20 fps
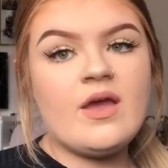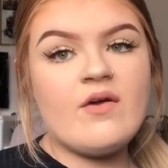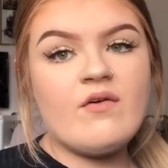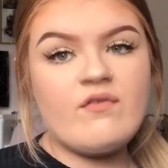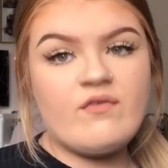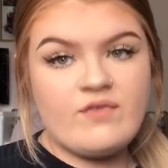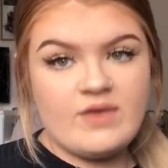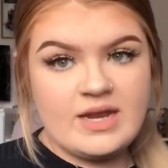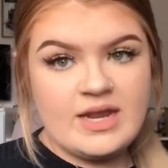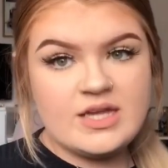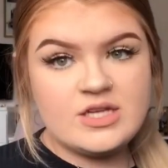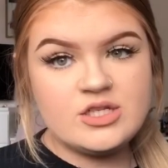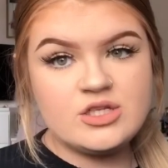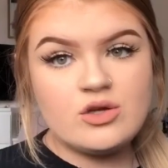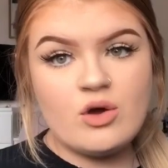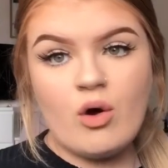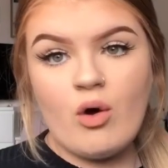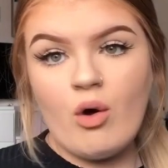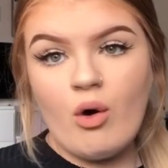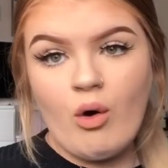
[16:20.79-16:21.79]
finished
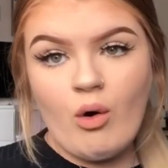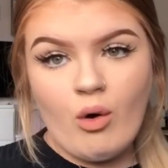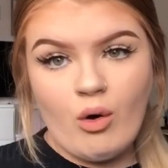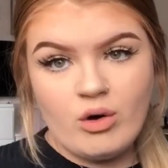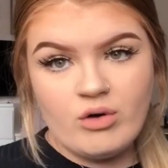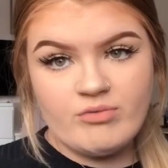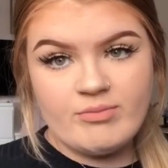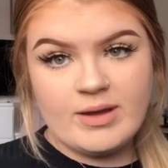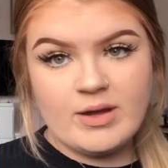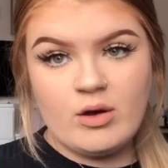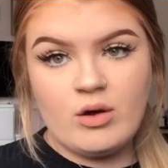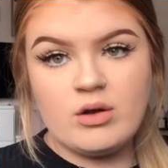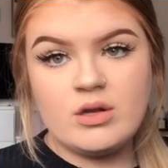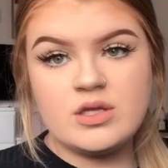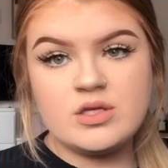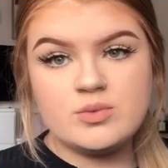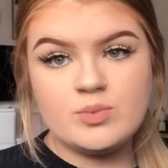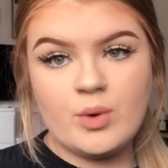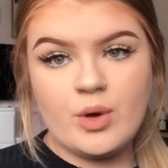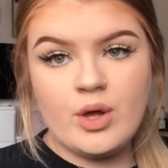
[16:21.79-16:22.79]
all of my
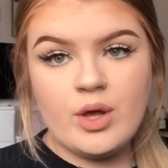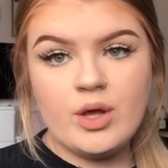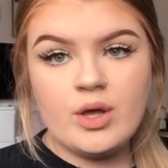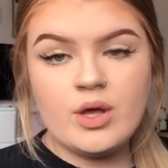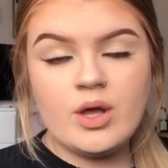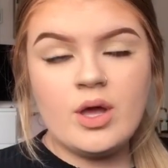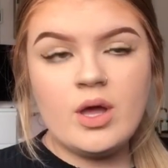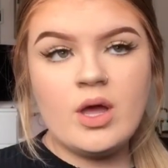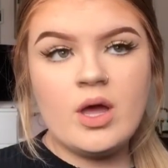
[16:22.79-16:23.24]
college work.